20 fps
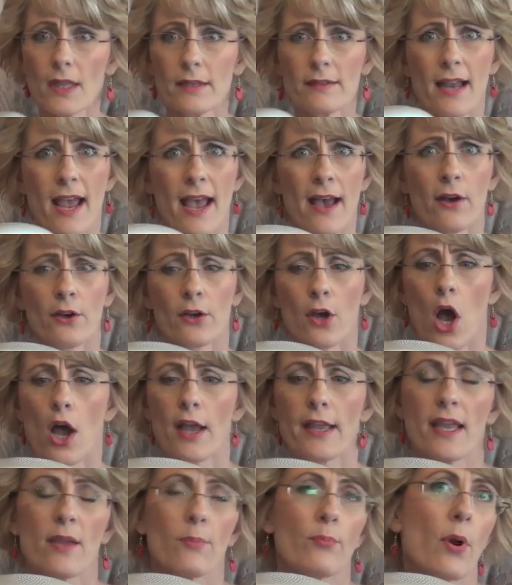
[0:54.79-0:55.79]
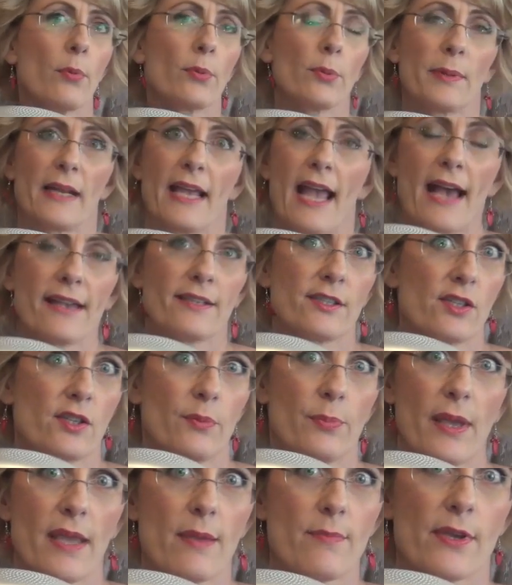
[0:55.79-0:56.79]
Now, it probably has
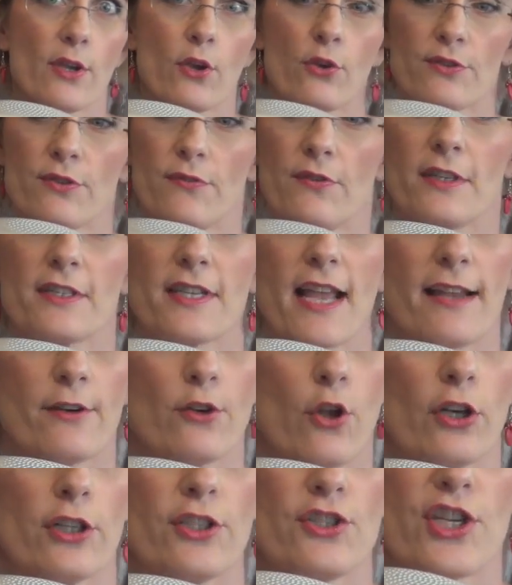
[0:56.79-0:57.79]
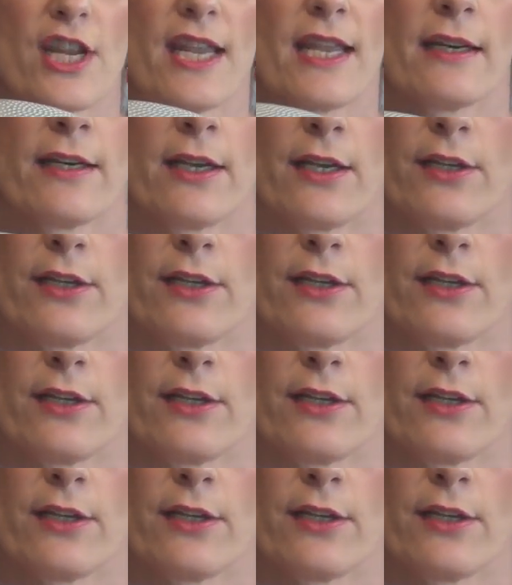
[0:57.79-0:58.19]
to be because of the technology in